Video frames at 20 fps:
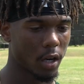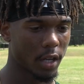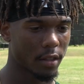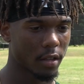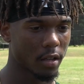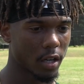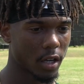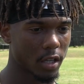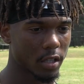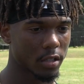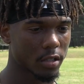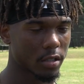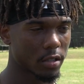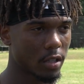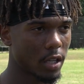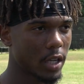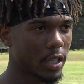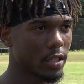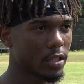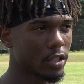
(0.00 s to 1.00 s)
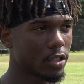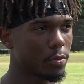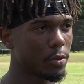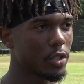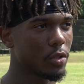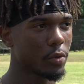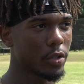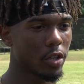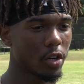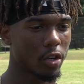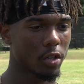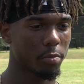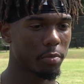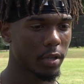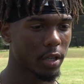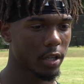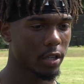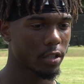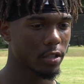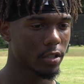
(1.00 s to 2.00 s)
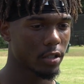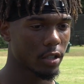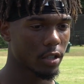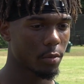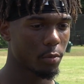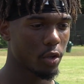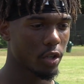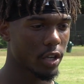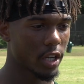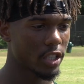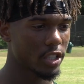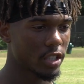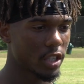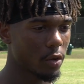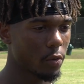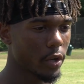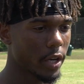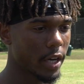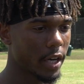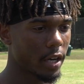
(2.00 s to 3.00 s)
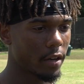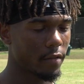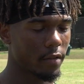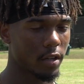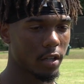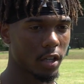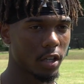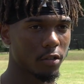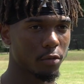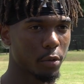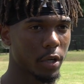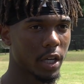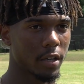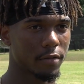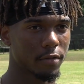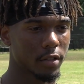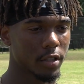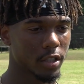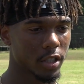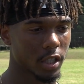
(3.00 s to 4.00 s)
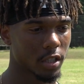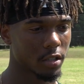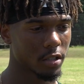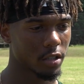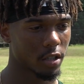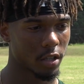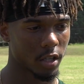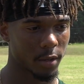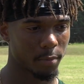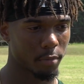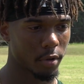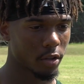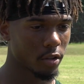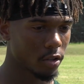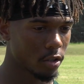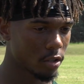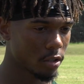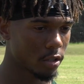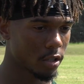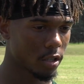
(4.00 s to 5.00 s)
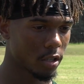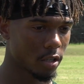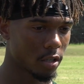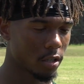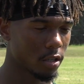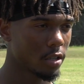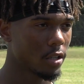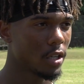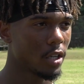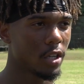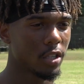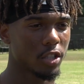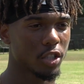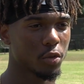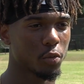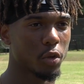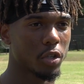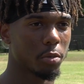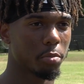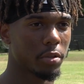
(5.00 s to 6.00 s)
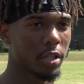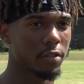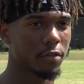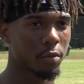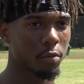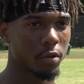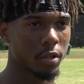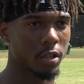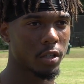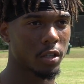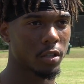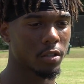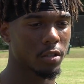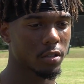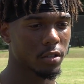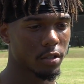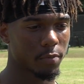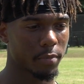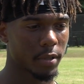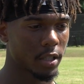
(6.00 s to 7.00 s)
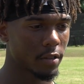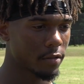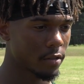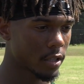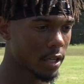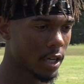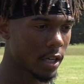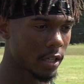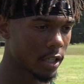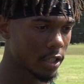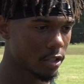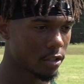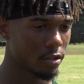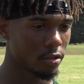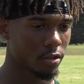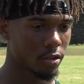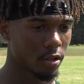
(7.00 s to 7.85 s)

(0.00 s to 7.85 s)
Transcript: I think us, like, just between all the players, the communication that we have and the love we have for each other, that brotherhood, just wanting to play for one another, playing for the guy next to you.